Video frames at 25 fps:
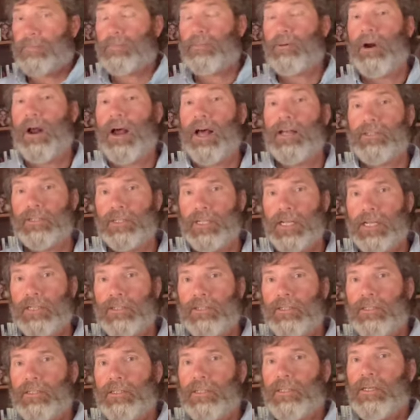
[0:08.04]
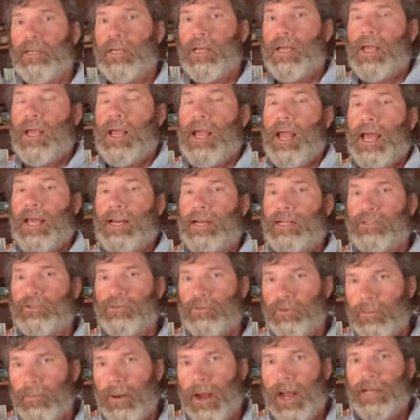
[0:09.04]
process. And as a
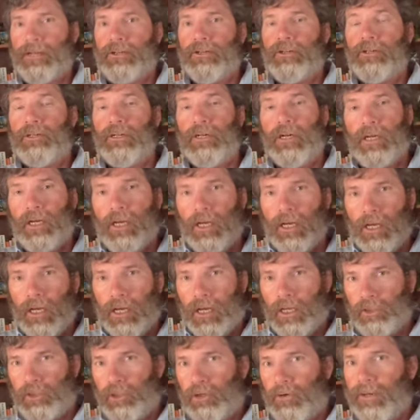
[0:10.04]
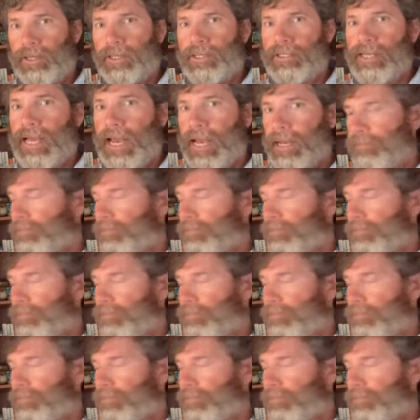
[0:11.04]
reminder, your intake